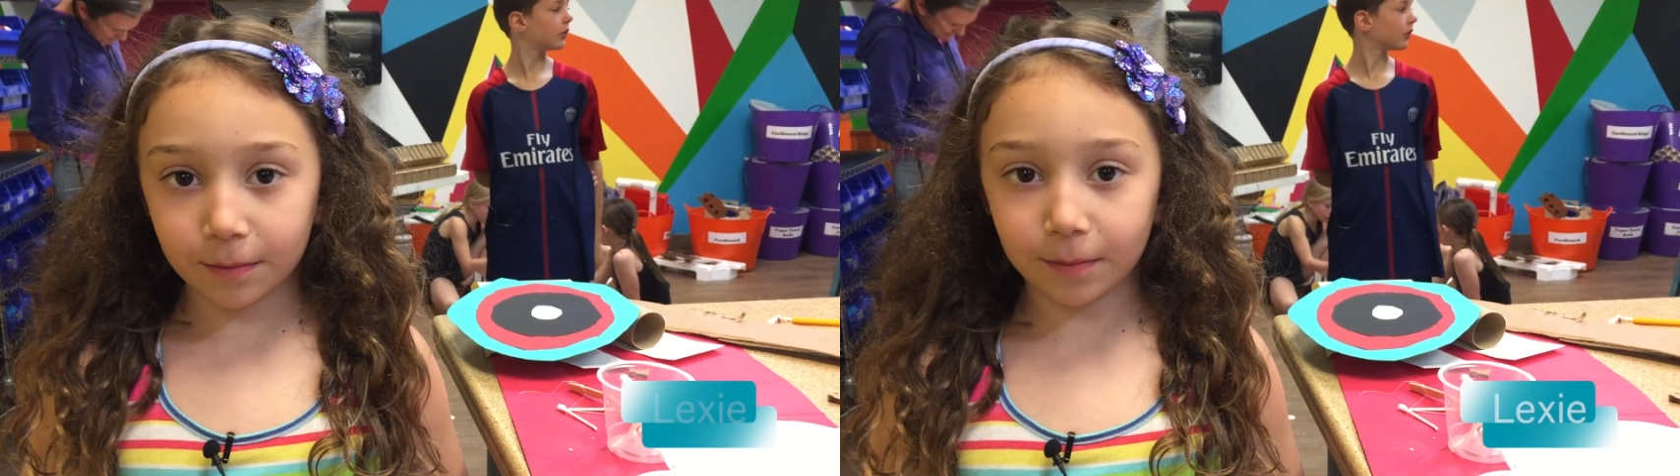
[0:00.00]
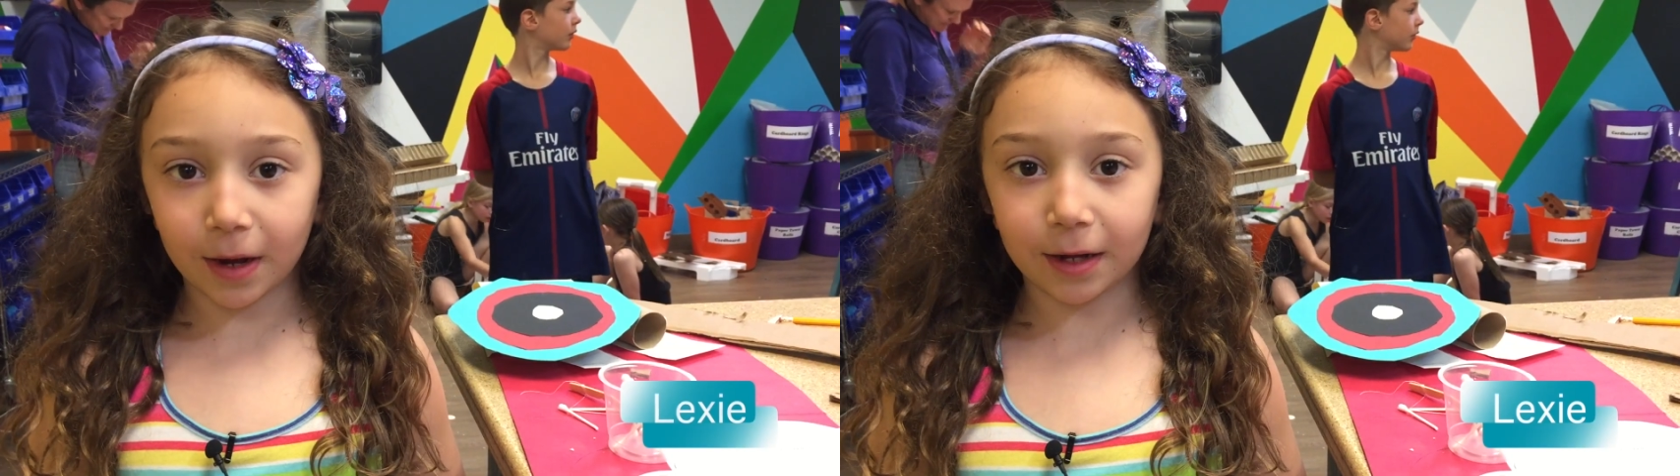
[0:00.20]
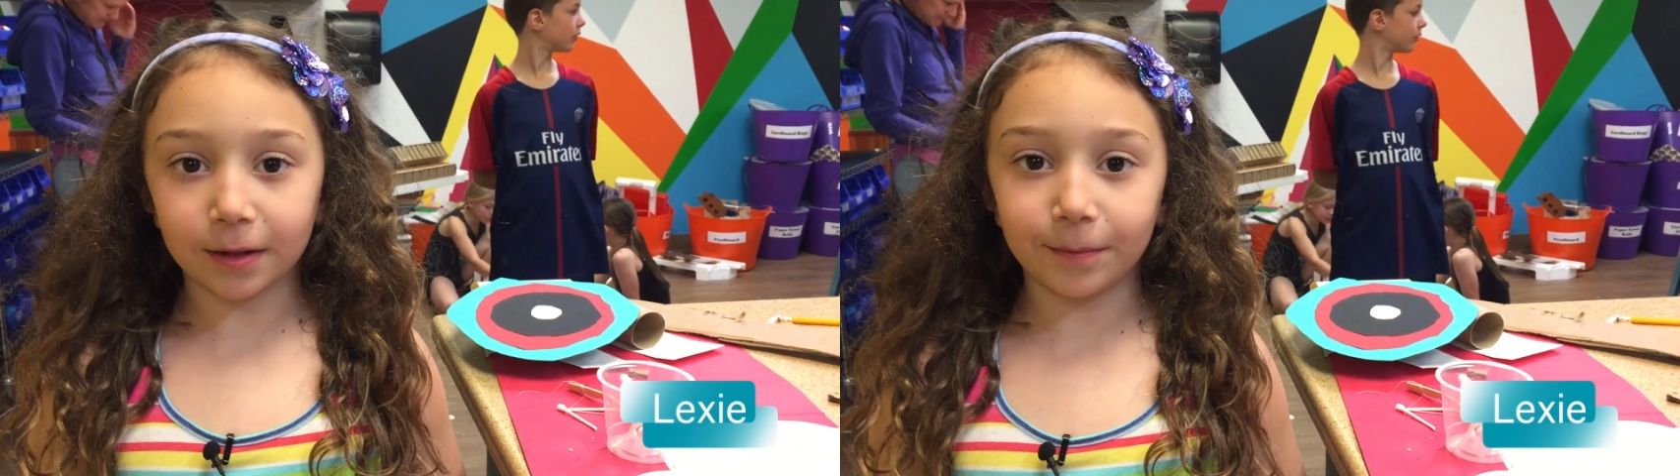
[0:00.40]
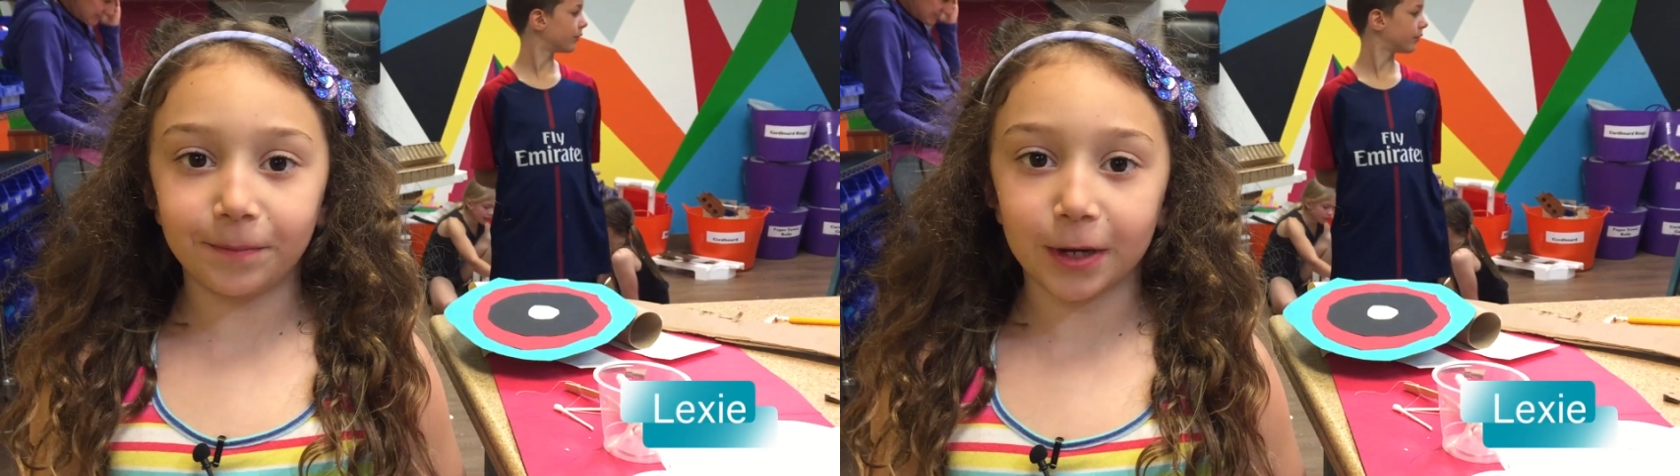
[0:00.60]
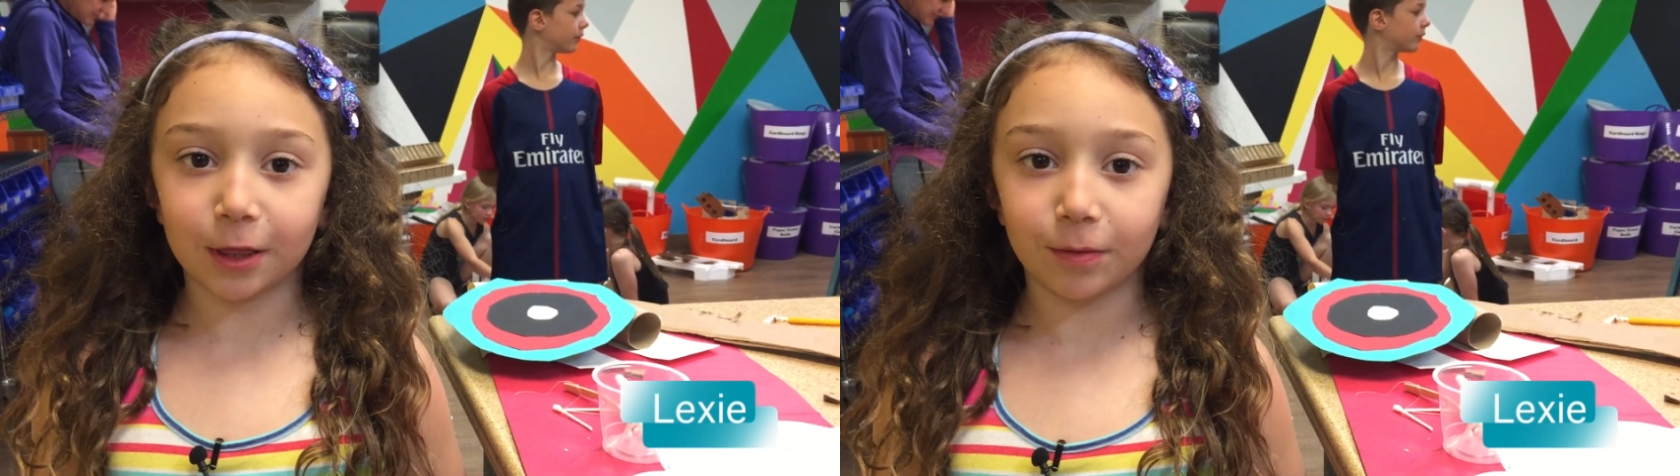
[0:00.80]
My
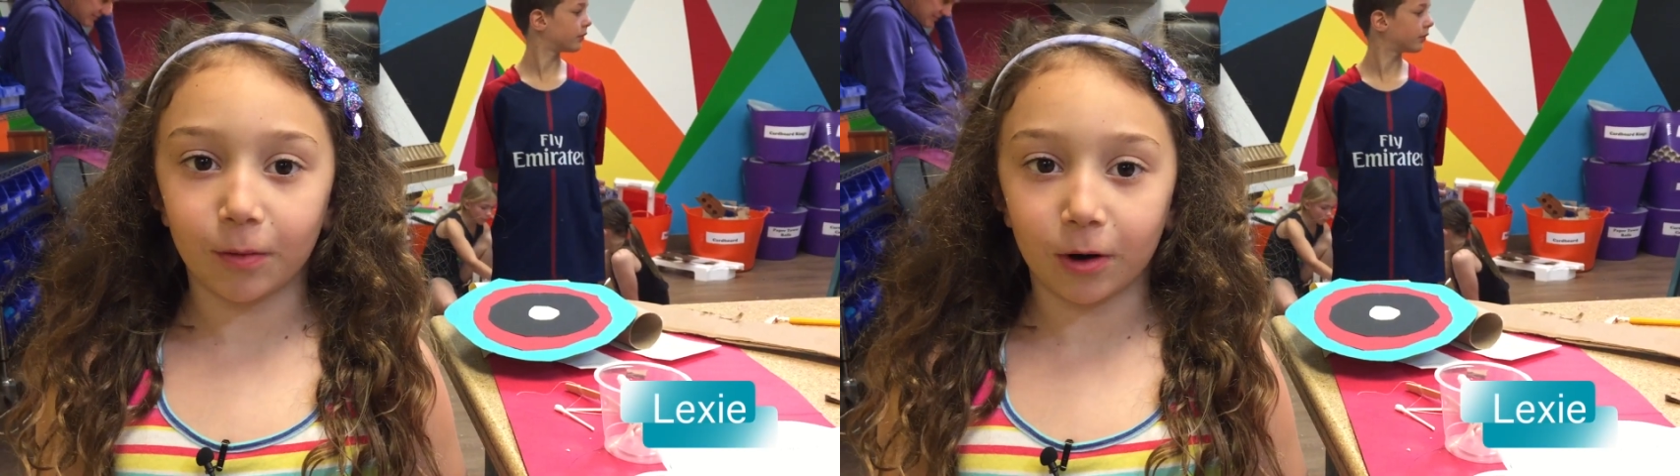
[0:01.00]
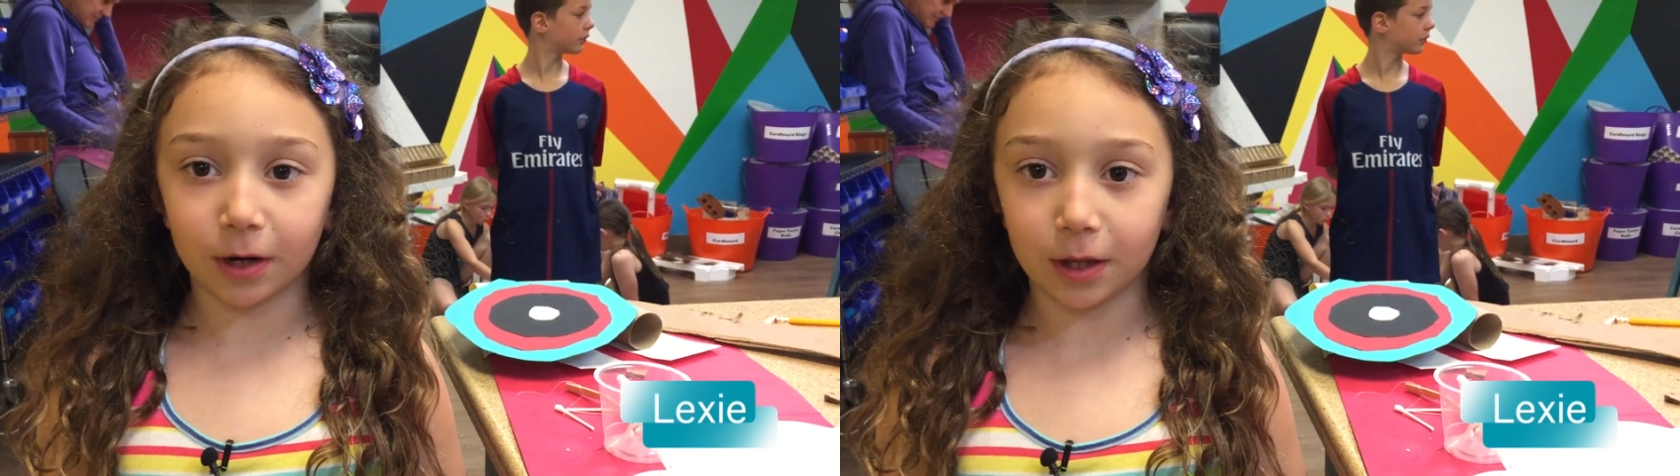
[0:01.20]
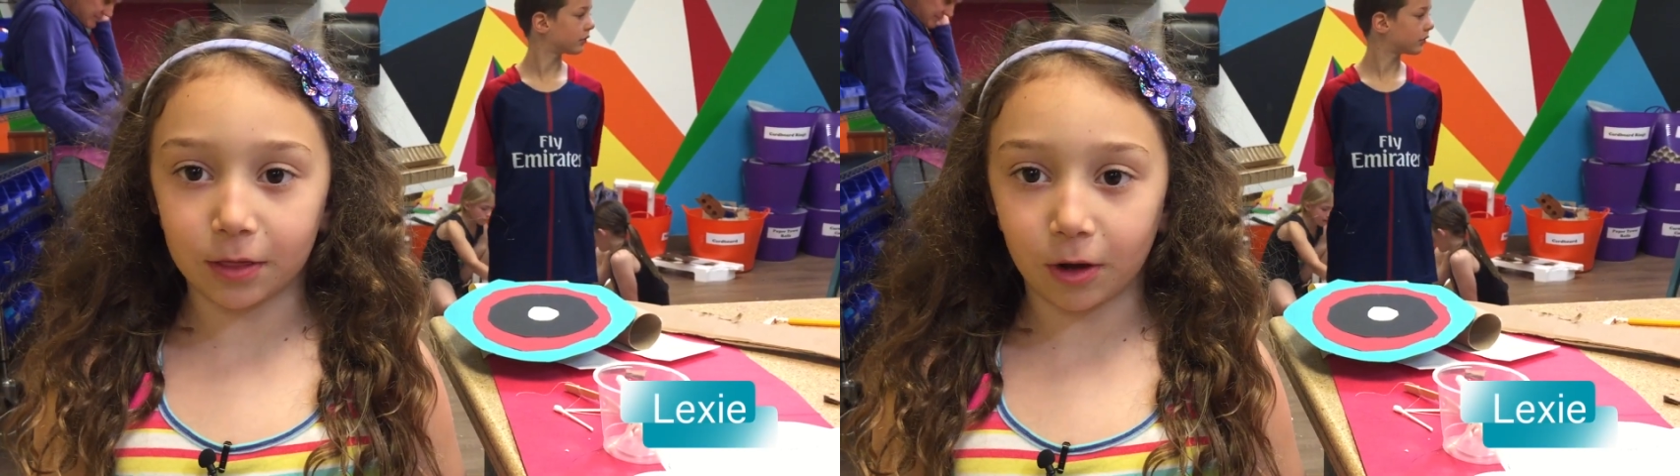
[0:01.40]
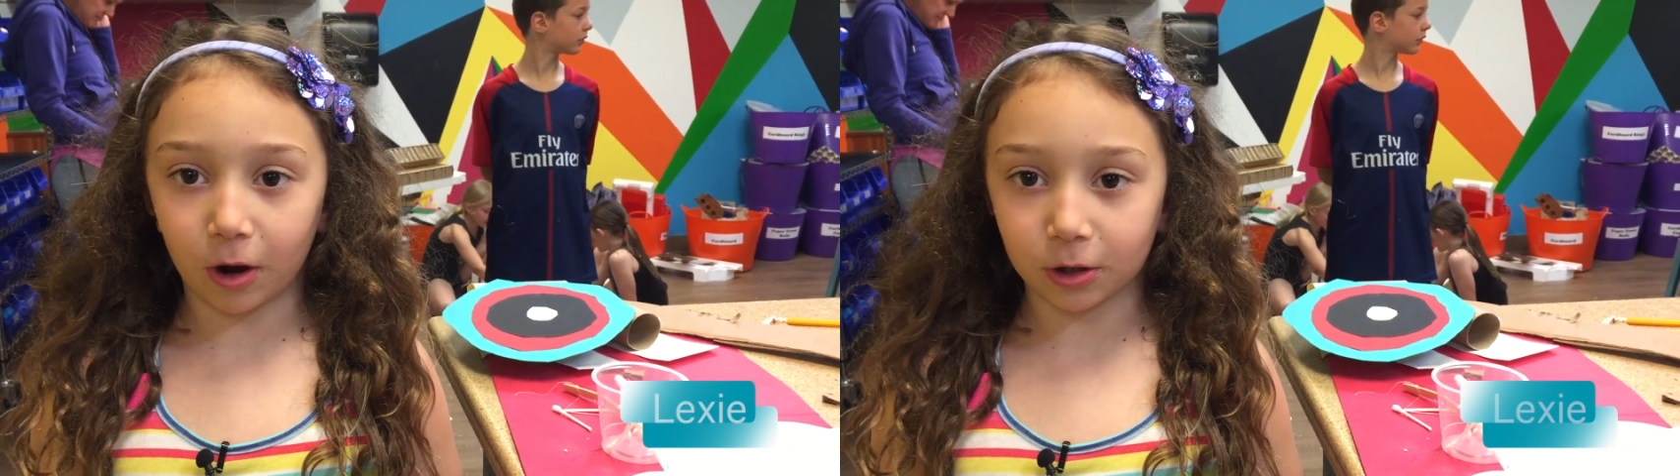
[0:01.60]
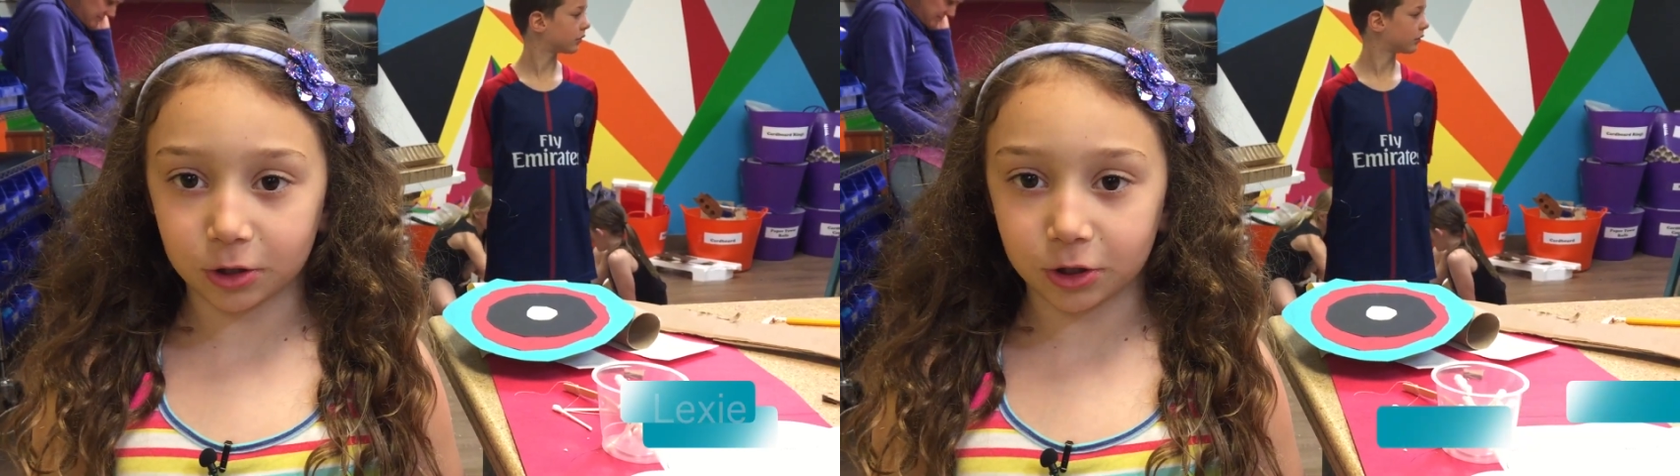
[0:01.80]
Olympic sport is
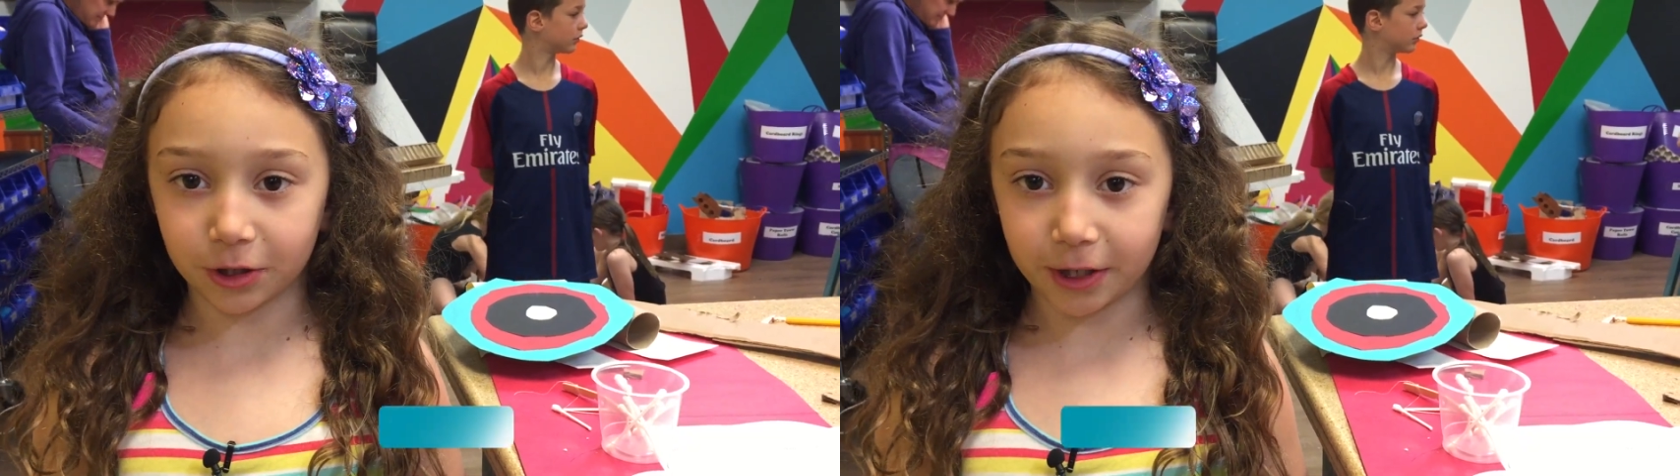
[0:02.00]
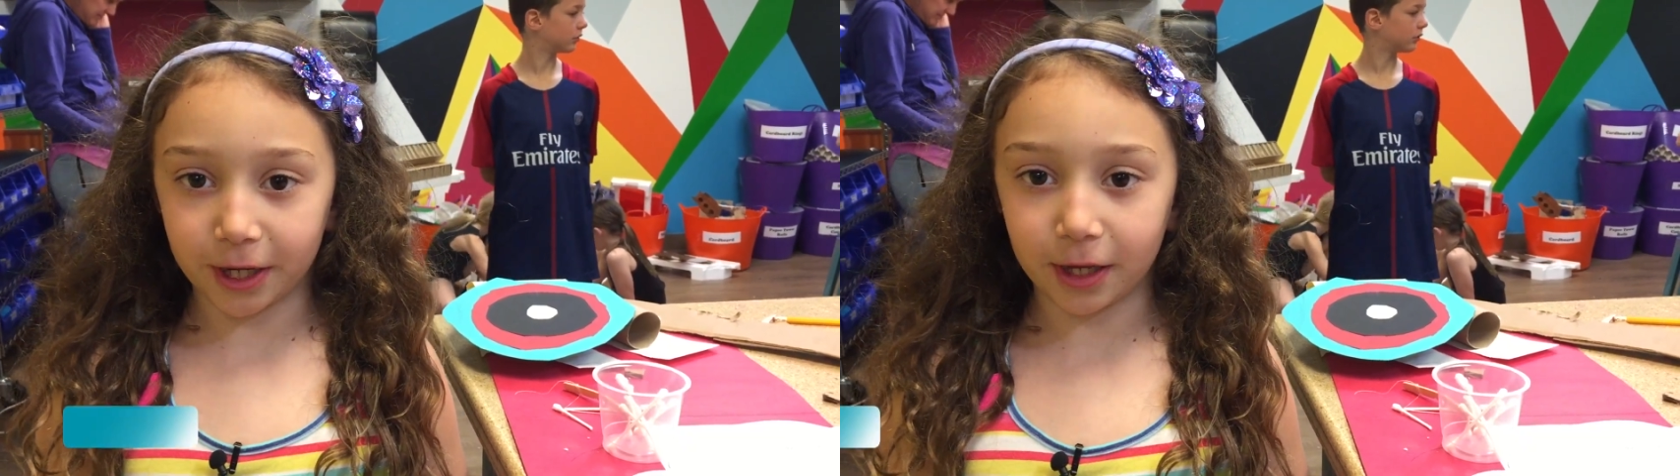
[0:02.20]
archery.